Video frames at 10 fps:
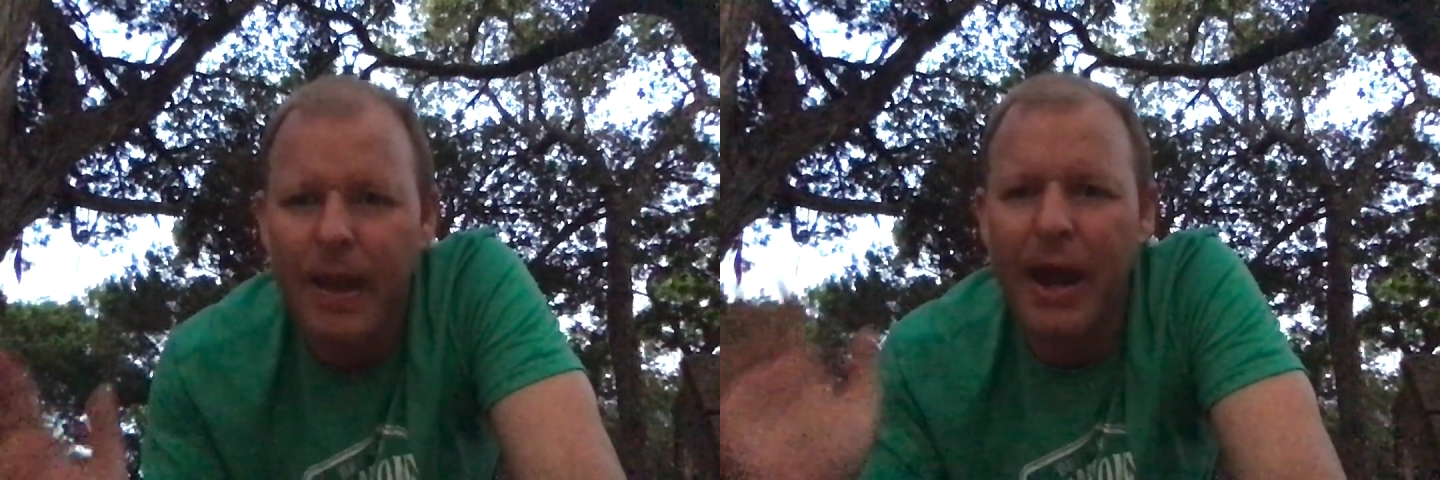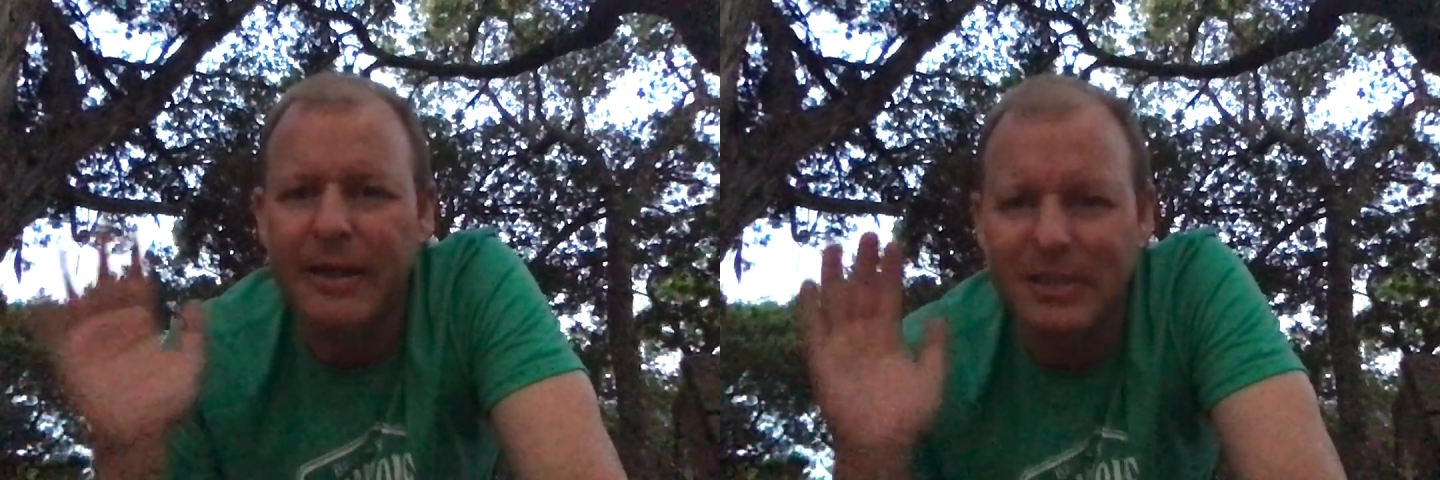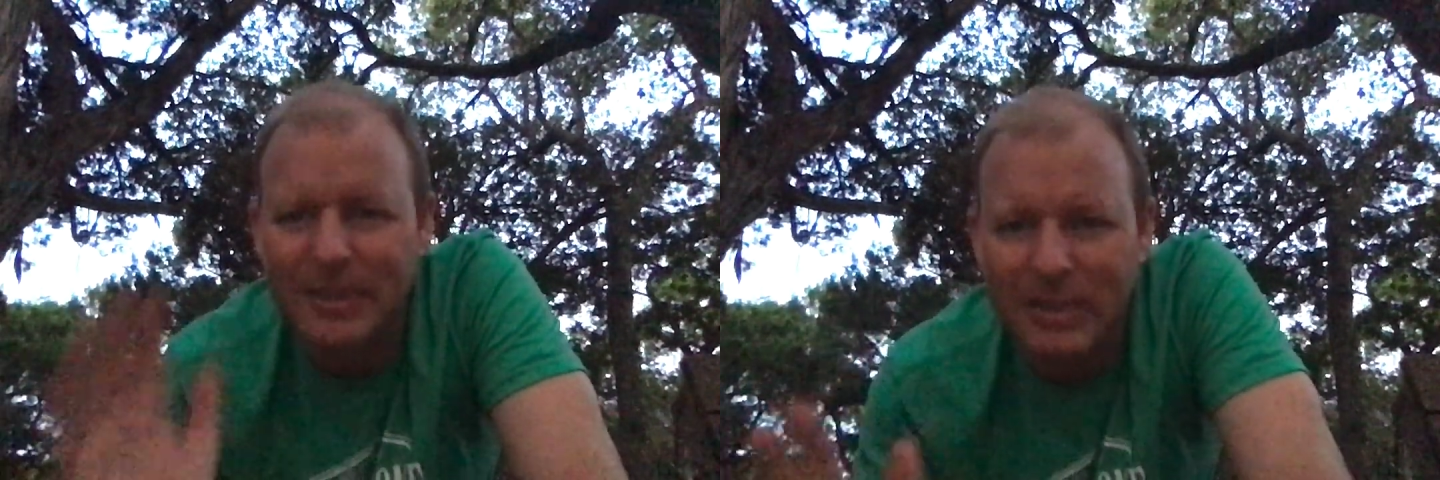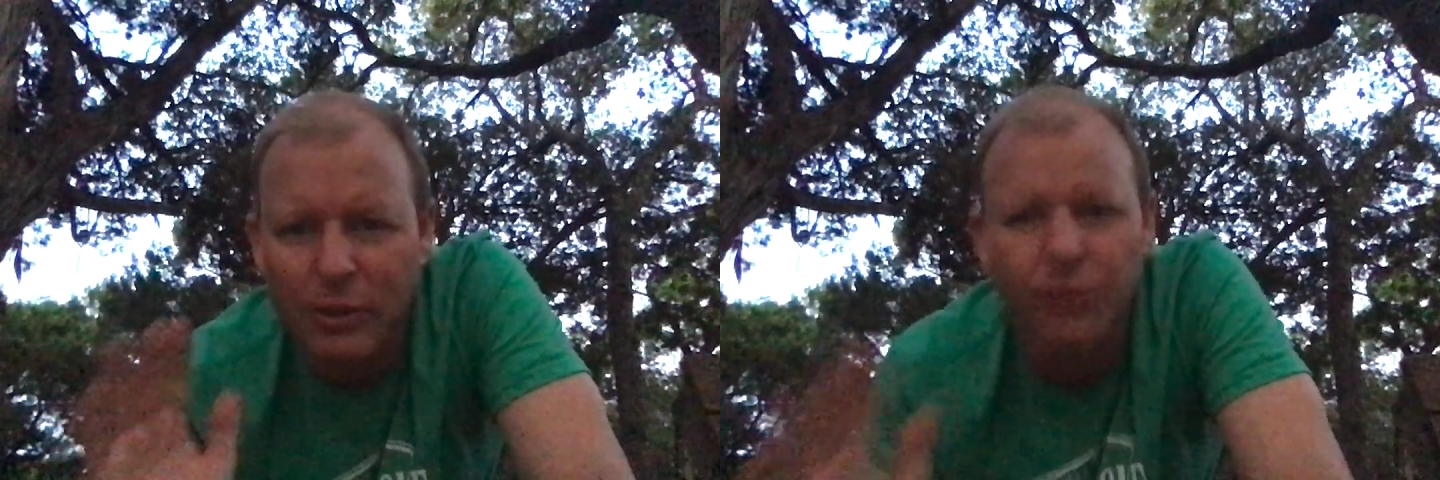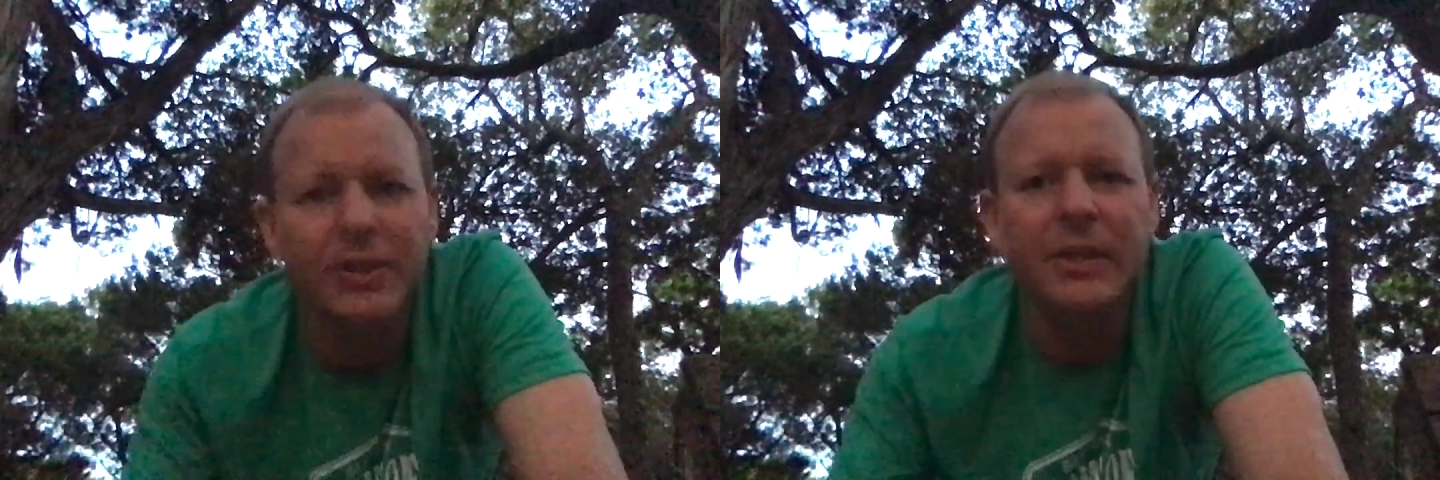I
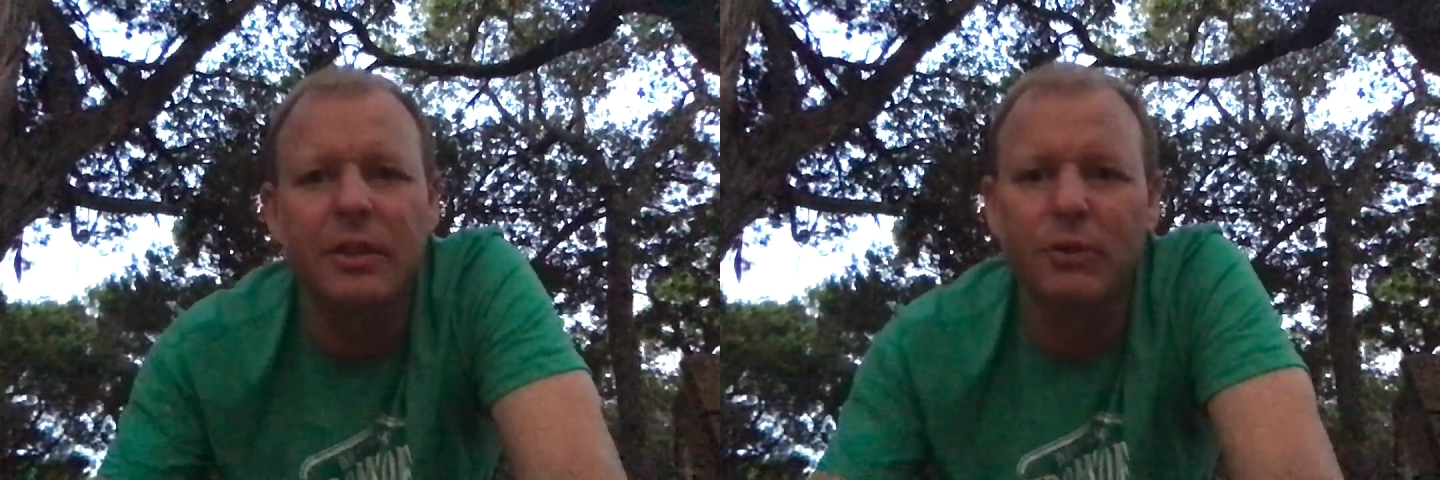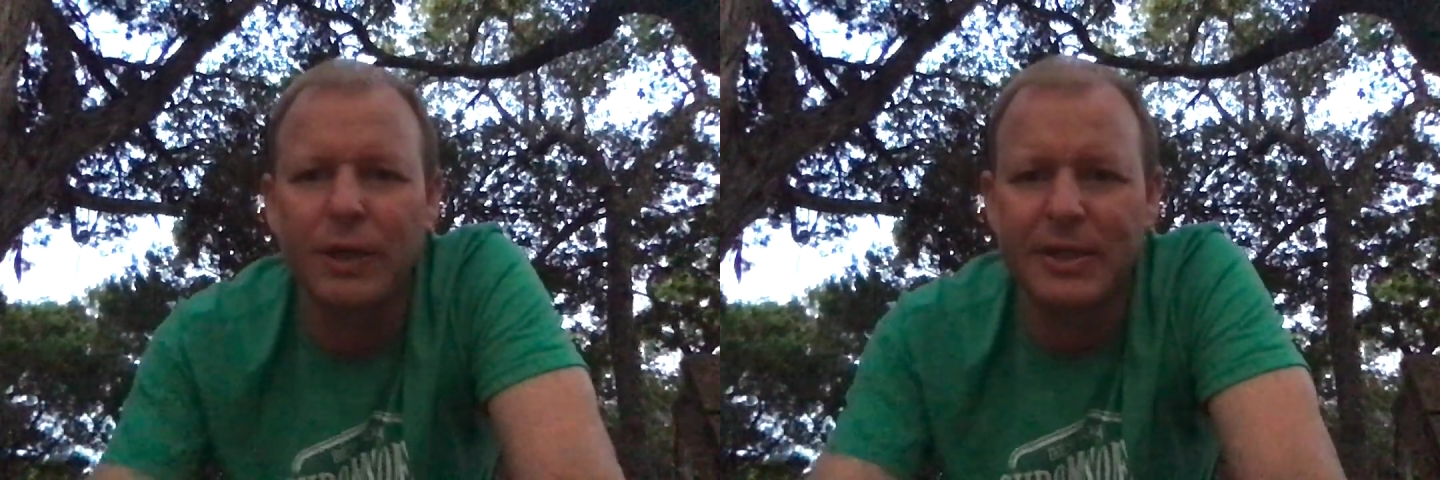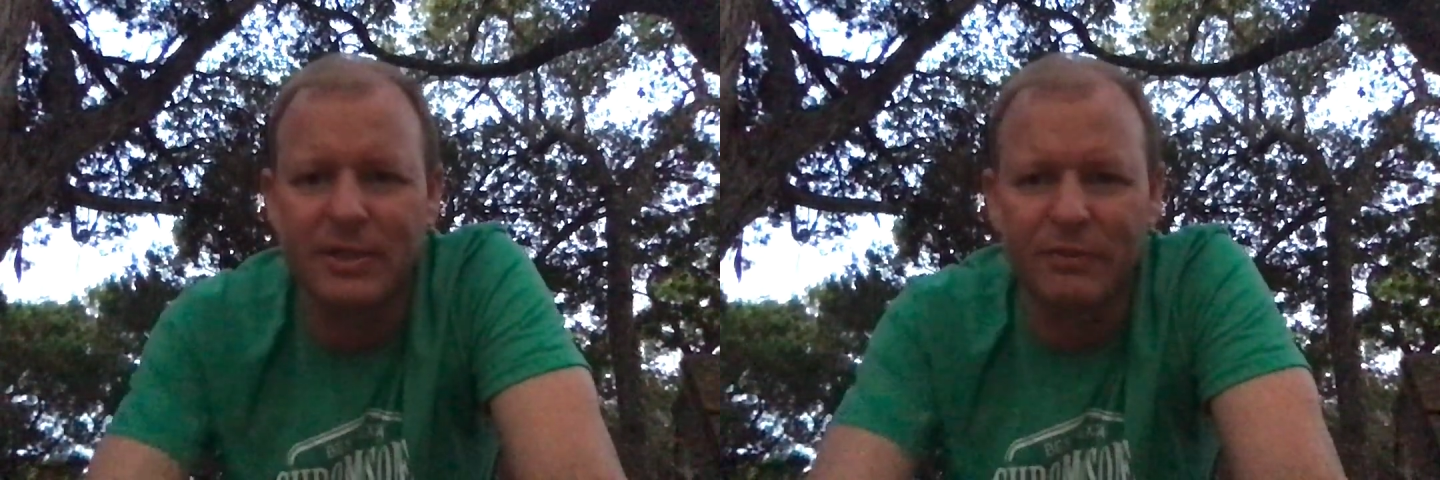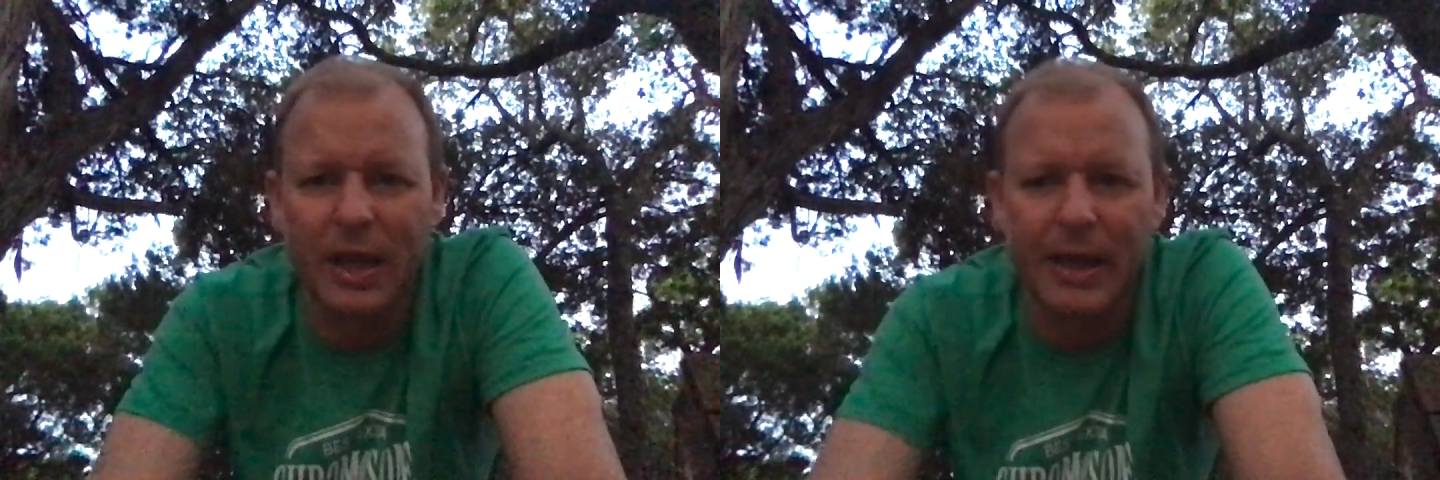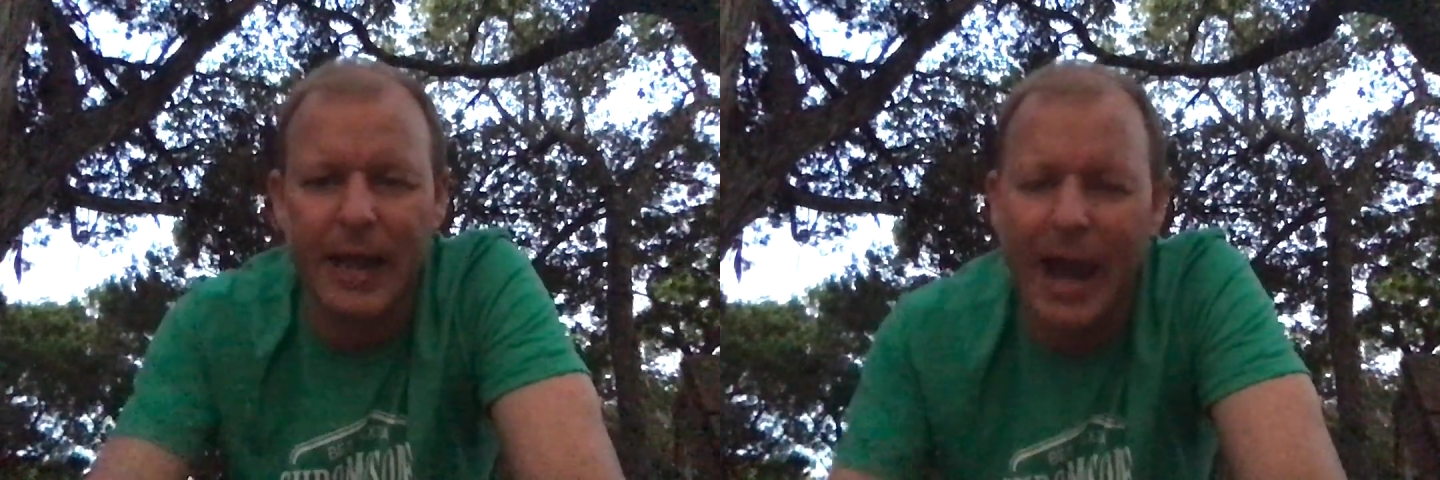still need the grace of God.